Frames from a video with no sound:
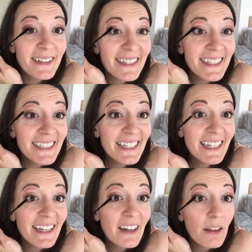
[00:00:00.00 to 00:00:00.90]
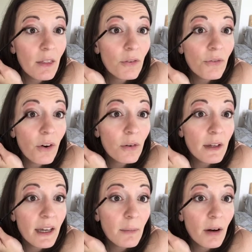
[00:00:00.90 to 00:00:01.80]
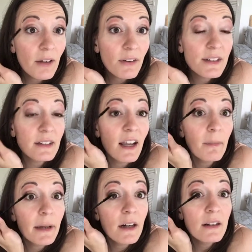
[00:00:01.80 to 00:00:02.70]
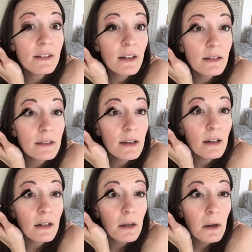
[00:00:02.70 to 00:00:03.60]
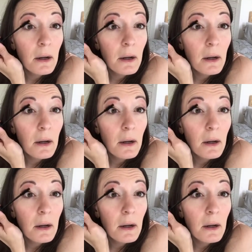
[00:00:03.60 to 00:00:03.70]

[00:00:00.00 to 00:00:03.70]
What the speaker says: to see the phone camera if I didn't have my contacts in.